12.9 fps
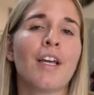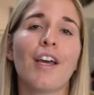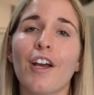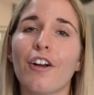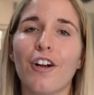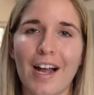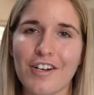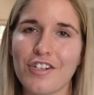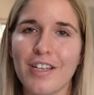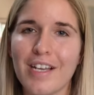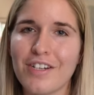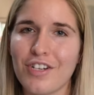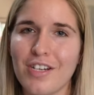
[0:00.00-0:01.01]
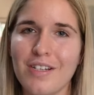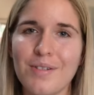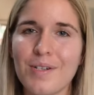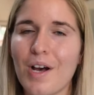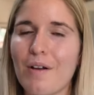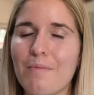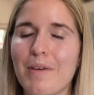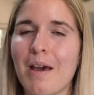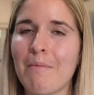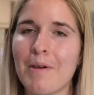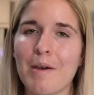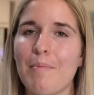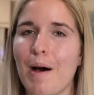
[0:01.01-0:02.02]
Congratulations on
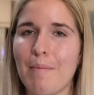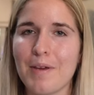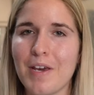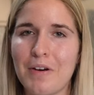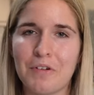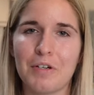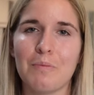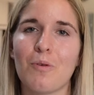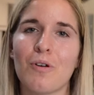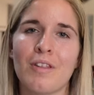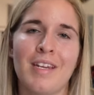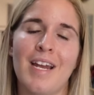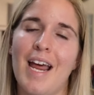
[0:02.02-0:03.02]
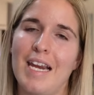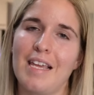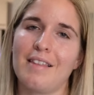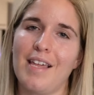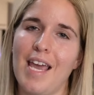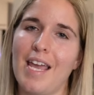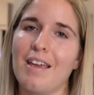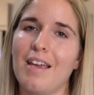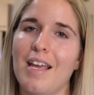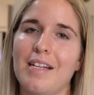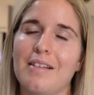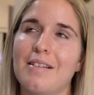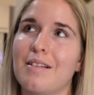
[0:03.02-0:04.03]
becoming a puppy owner more than anything.
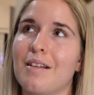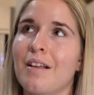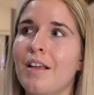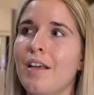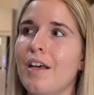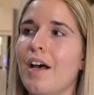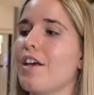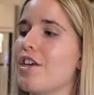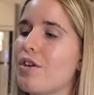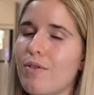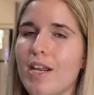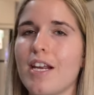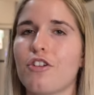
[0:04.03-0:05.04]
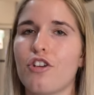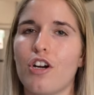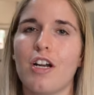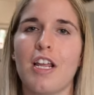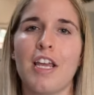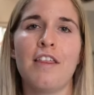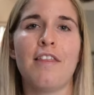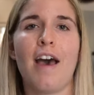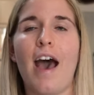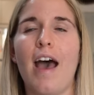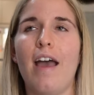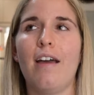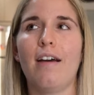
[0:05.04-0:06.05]
It's a unique journey
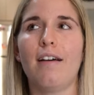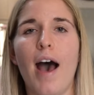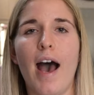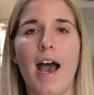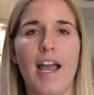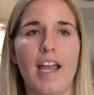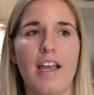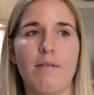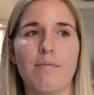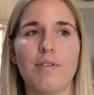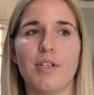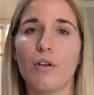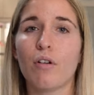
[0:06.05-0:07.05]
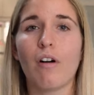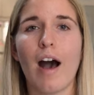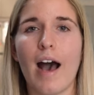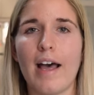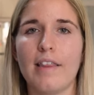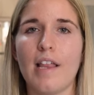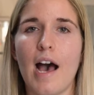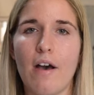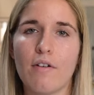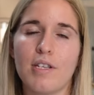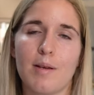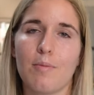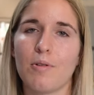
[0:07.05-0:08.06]
that I am so glad I
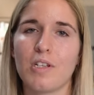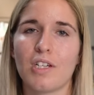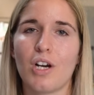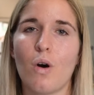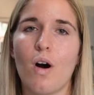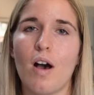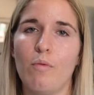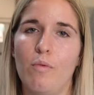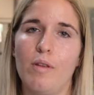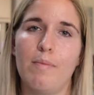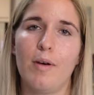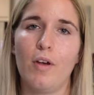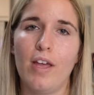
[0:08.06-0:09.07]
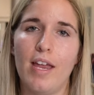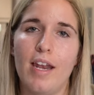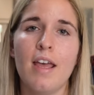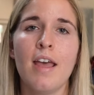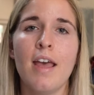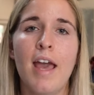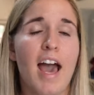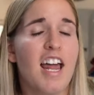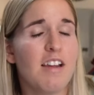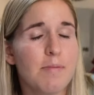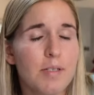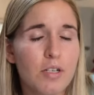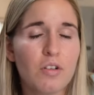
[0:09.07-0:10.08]
was able to go on with Milton, and
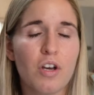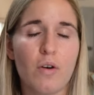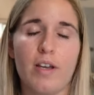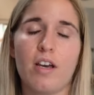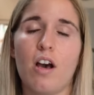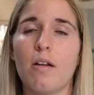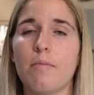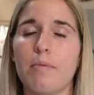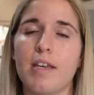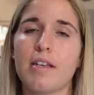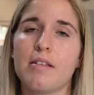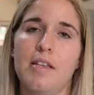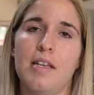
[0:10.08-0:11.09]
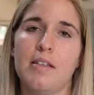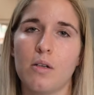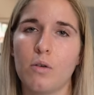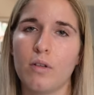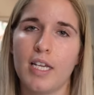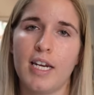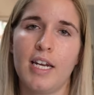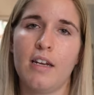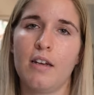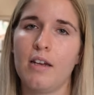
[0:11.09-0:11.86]
I'm still going on because he is only